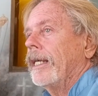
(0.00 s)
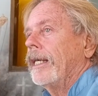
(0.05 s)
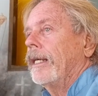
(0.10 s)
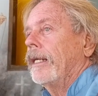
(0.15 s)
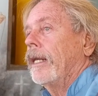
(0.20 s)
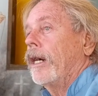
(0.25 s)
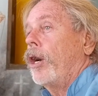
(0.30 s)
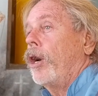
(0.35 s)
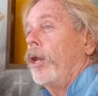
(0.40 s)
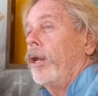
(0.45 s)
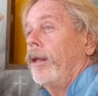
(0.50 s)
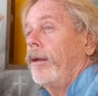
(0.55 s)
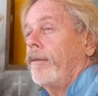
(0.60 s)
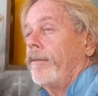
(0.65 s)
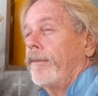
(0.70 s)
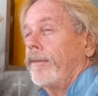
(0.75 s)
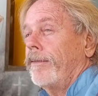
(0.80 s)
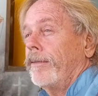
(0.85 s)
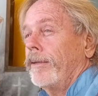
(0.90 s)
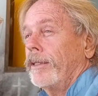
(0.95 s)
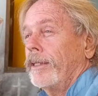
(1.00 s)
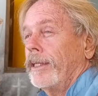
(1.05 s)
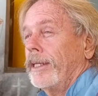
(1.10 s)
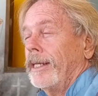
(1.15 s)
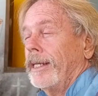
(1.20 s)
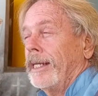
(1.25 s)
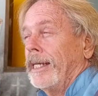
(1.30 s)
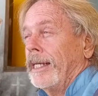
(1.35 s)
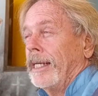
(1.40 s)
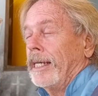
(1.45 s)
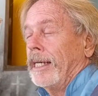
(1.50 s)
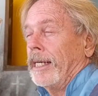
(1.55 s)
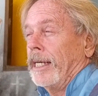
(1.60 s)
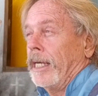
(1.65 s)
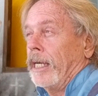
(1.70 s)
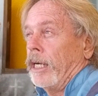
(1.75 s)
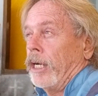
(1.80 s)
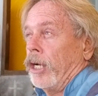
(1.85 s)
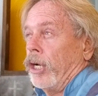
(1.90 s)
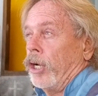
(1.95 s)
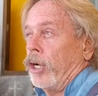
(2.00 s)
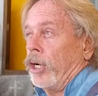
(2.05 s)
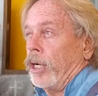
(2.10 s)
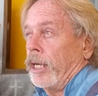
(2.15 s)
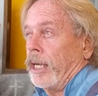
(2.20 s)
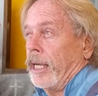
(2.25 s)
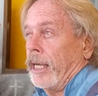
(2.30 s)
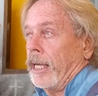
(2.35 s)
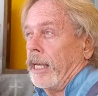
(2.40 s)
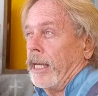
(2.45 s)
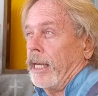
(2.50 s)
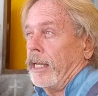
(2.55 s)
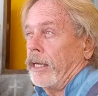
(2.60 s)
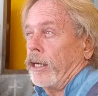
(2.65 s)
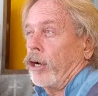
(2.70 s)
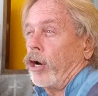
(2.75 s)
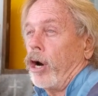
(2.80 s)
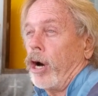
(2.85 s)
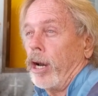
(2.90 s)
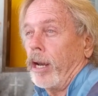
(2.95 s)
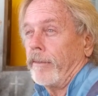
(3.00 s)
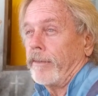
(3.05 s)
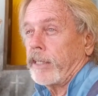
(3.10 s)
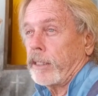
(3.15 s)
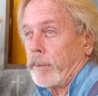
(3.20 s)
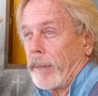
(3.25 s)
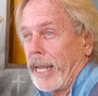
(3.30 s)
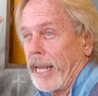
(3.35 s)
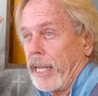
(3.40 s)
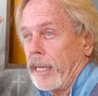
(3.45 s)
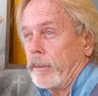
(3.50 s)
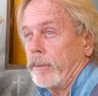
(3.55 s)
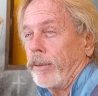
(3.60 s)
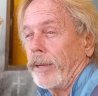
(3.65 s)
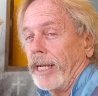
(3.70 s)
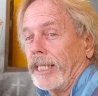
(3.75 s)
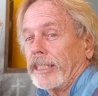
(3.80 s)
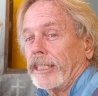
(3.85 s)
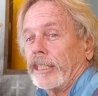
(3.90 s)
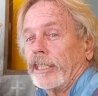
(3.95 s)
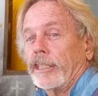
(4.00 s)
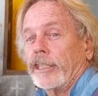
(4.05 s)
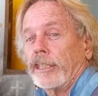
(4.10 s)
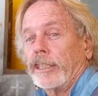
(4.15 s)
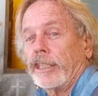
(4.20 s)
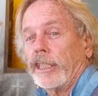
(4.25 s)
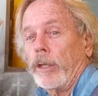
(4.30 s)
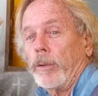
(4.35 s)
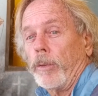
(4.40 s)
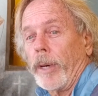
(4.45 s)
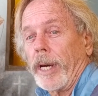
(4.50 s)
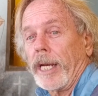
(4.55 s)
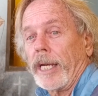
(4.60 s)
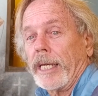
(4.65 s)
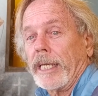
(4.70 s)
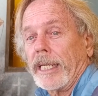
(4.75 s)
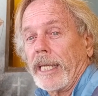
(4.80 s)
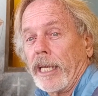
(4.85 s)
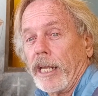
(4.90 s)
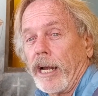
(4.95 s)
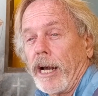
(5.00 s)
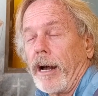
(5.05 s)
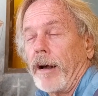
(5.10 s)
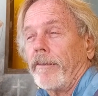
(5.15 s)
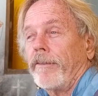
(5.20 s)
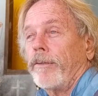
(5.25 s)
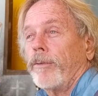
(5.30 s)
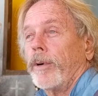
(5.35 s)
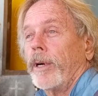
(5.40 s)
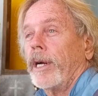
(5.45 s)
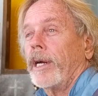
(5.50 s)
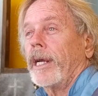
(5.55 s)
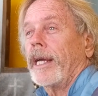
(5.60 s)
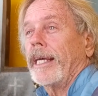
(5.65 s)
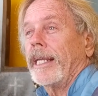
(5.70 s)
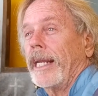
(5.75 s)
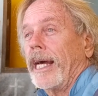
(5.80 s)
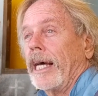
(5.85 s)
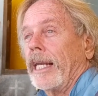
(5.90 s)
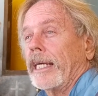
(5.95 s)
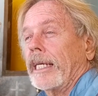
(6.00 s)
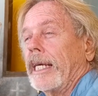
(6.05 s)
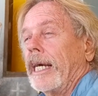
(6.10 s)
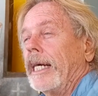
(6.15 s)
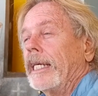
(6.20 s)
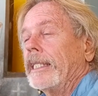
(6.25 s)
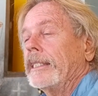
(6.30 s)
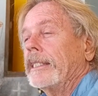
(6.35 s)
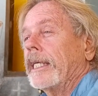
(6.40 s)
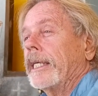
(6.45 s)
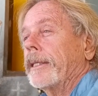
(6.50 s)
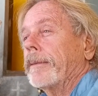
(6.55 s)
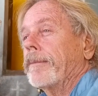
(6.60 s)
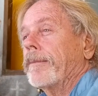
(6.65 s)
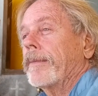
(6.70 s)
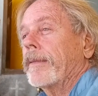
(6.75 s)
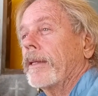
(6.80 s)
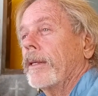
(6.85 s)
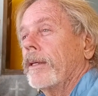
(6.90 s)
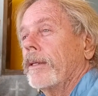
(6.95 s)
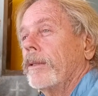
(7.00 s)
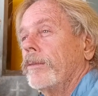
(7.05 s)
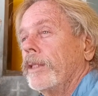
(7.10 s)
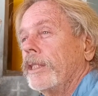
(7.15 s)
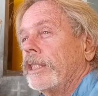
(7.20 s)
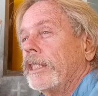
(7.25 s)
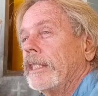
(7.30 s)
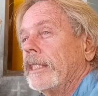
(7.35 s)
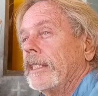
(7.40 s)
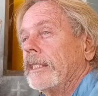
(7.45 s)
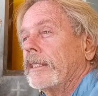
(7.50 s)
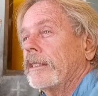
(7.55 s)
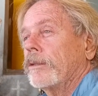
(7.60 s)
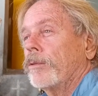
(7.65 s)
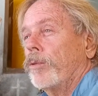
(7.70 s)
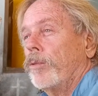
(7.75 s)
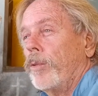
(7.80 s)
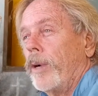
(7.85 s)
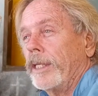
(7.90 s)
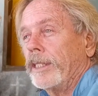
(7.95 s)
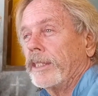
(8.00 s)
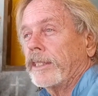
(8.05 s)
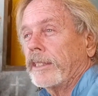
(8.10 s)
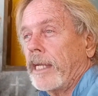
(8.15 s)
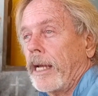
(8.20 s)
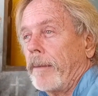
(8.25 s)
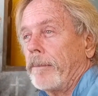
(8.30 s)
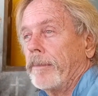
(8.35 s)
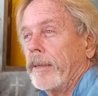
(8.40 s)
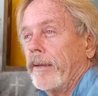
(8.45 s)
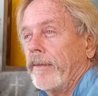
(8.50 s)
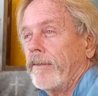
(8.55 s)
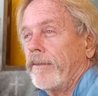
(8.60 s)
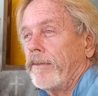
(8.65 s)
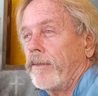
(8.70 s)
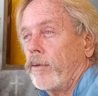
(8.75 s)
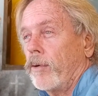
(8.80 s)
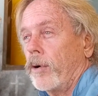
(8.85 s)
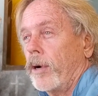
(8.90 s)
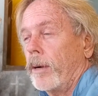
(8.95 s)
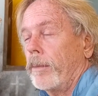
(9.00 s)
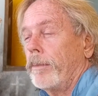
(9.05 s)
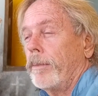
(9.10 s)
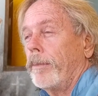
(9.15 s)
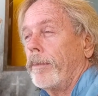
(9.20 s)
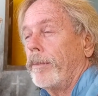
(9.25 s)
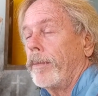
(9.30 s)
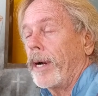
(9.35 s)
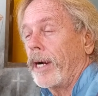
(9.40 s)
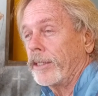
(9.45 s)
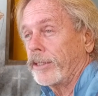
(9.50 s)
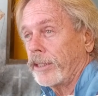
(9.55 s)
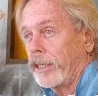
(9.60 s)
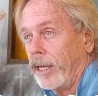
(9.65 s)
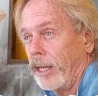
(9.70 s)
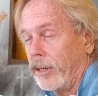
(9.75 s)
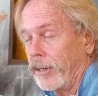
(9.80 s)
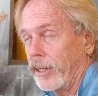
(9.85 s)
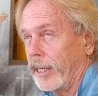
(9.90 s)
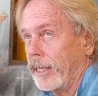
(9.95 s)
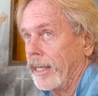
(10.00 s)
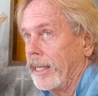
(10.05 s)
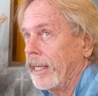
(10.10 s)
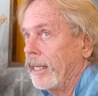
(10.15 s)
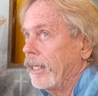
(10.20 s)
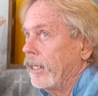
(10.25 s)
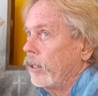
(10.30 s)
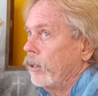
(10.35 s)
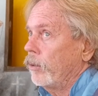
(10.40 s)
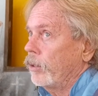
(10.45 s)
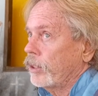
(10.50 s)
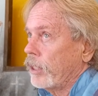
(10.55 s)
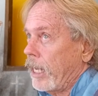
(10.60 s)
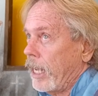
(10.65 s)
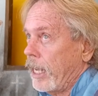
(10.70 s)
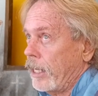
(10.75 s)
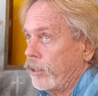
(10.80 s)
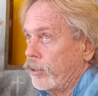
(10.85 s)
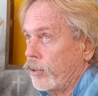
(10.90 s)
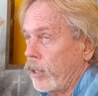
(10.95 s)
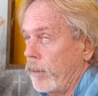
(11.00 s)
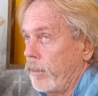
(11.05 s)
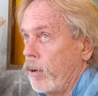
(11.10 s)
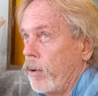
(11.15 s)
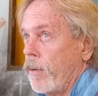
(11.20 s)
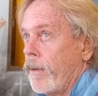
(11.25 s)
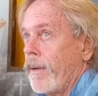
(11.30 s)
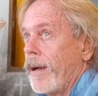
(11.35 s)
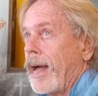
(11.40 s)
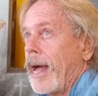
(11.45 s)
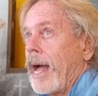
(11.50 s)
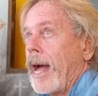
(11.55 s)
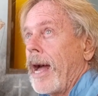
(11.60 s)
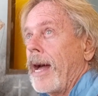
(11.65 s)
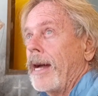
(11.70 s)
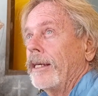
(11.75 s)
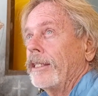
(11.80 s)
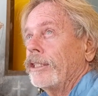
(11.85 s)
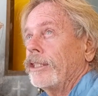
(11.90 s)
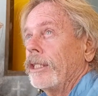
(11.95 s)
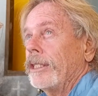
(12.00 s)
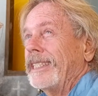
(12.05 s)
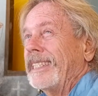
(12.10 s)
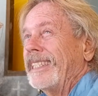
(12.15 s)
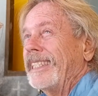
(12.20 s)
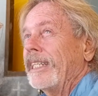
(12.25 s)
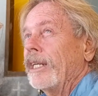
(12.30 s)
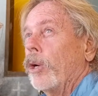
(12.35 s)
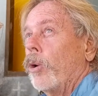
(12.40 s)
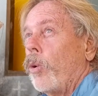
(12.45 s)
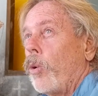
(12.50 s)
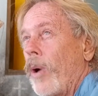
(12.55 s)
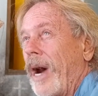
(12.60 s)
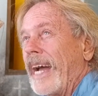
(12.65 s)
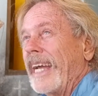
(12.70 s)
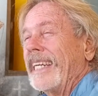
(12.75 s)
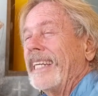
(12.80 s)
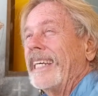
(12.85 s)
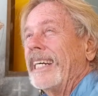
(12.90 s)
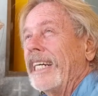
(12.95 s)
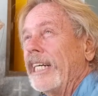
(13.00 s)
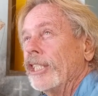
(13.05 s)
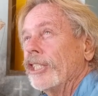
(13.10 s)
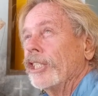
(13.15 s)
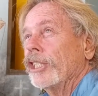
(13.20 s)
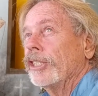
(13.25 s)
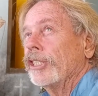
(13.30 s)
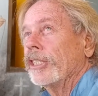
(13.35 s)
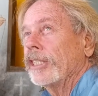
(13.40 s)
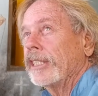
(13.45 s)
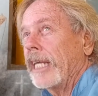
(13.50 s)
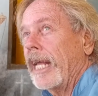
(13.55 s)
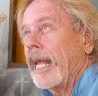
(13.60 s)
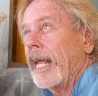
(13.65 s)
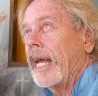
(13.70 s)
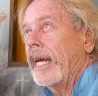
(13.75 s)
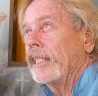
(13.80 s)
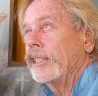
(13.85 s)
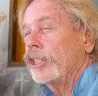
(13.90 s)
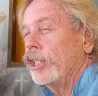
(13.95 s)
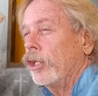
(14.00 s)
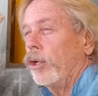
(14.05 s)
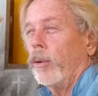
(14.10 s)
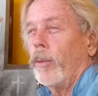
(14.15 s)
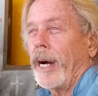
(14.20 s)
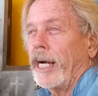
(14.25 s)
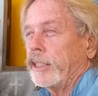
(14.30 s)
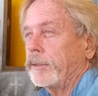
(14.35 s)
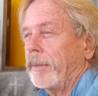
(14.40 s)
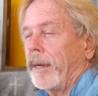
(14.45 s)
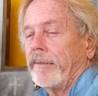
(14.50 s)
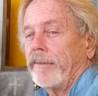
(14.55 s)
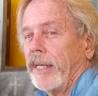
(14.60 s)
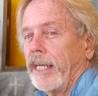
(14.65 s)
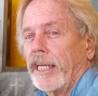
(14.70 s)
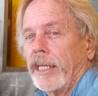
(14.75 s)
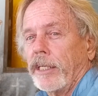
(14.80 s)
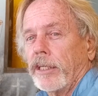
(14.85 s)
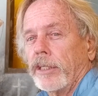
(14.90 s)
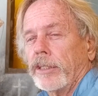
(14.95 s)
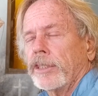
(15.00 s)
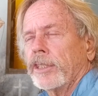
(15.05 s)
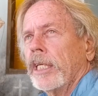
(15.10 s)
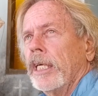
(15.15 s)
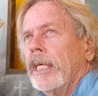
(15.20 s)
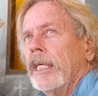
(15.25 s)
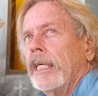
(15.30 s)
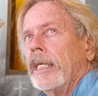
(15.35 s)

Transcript: and all of Spain. Plus, she wanted to get off in Alicante, which is 1 step before Barcelona, which I had trouble. She didn't quite understand. She don't watch my videos,